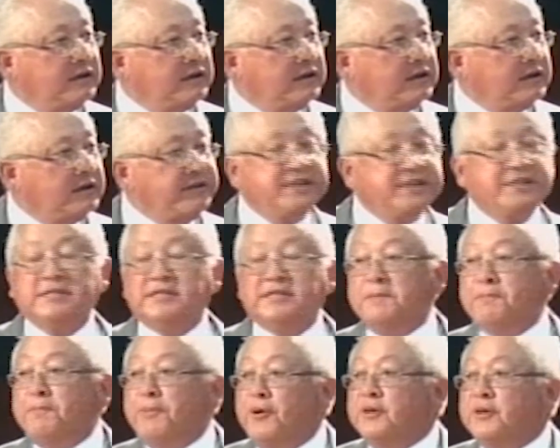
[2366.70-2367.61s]
This is
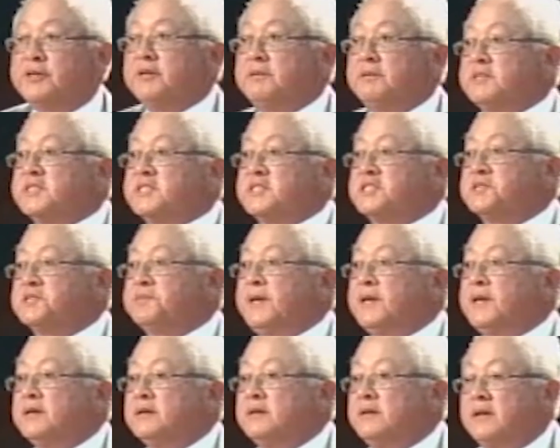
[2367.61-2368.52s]
important, Mr.
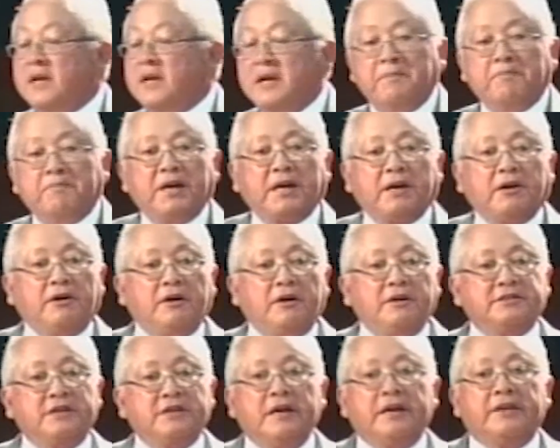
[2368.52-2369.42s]
Speaker,
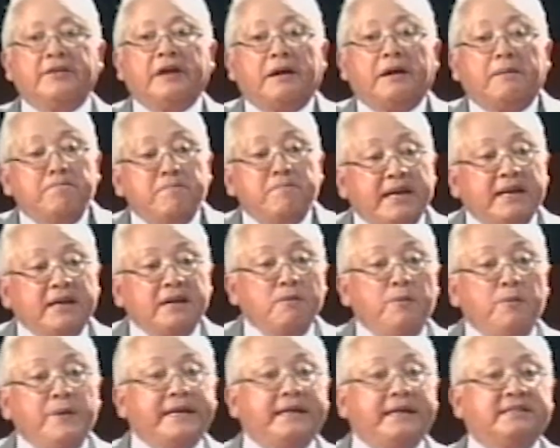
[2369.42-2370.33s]
because there are many
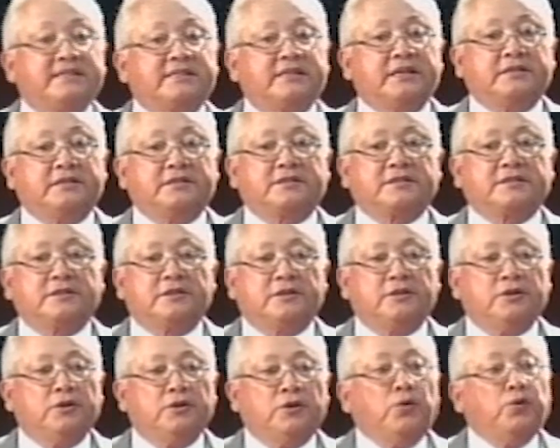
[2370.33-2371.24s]
witnesses
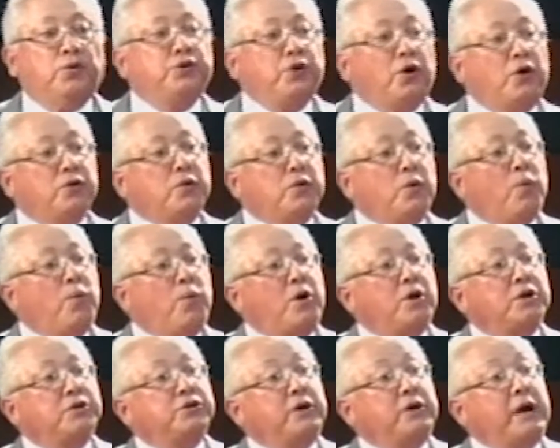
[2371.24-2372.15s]
who don't
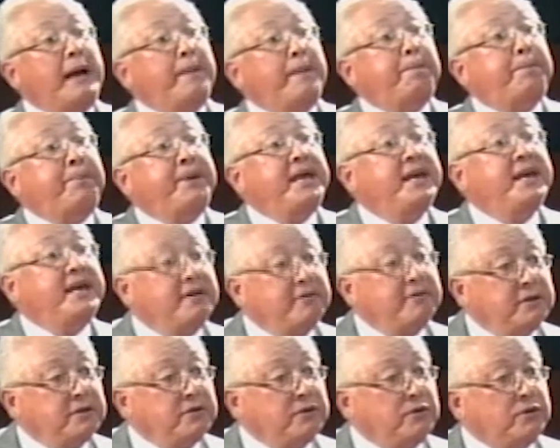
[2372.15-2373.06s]
want to appear
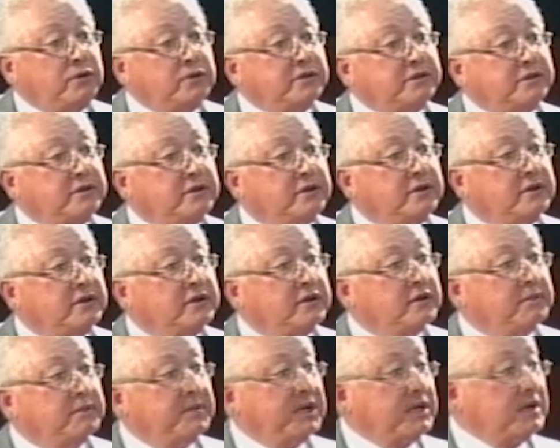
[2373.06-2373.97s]
in court
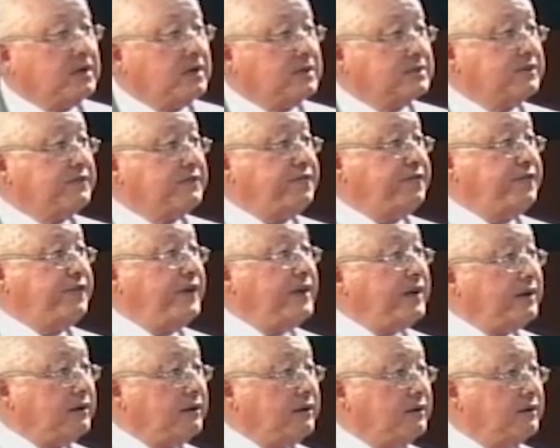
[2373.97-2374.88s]
because of
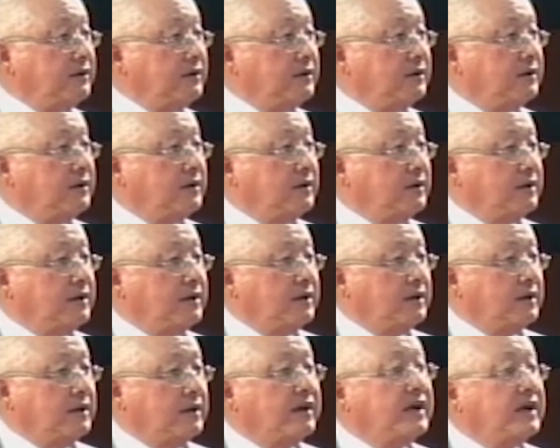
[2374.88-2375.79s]
fear
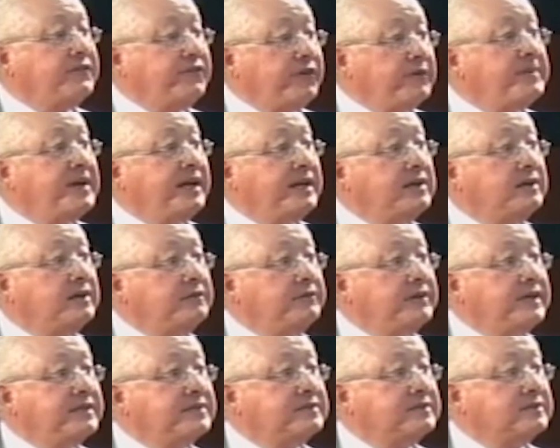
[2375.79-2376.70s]
and for many other
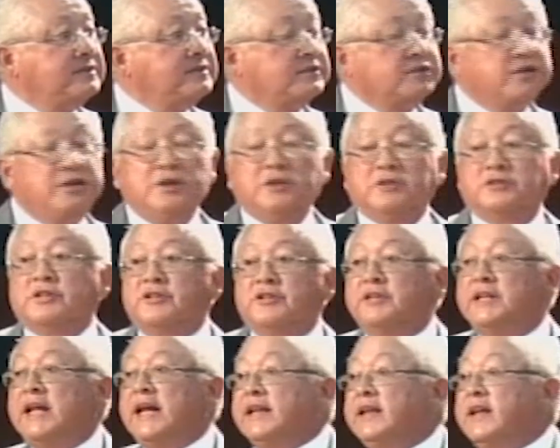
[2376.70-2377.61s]
reasons. So
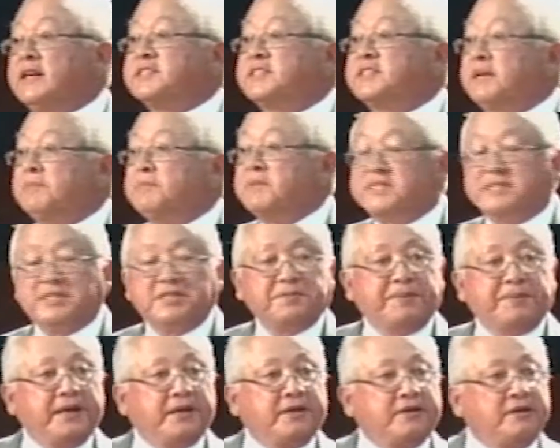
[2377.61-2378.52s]
to that extent, Mr.
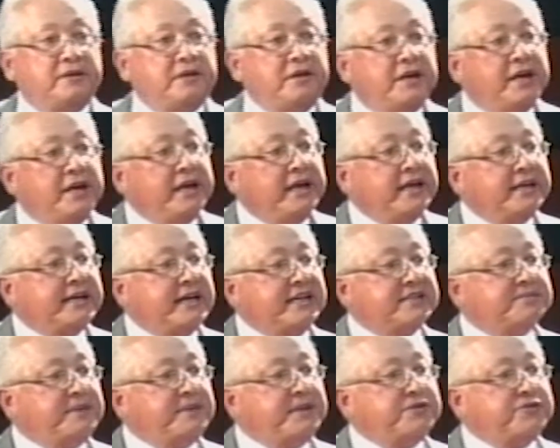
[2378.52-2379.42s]
Speaker, it has
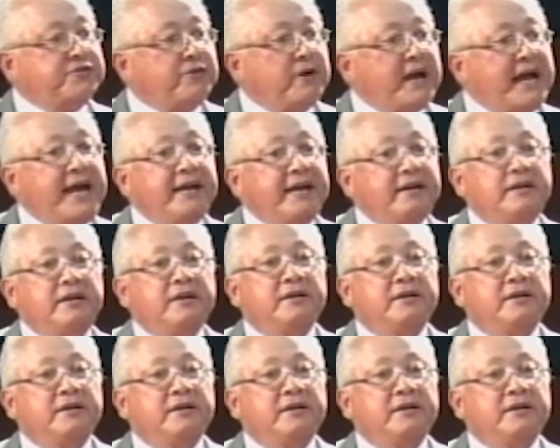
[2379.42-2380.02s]
been tried.